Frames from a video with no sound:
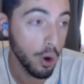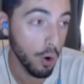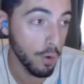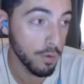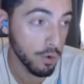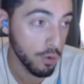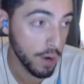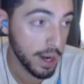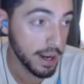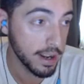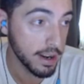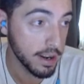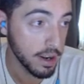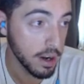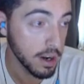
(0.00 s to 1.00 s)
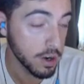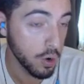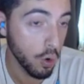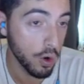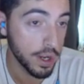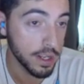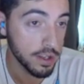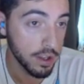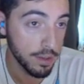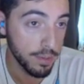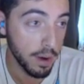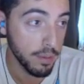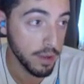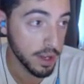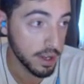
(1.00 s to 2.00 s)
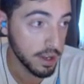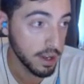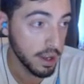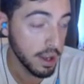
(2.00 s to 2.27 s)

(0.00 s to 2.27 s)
overrated according to the public.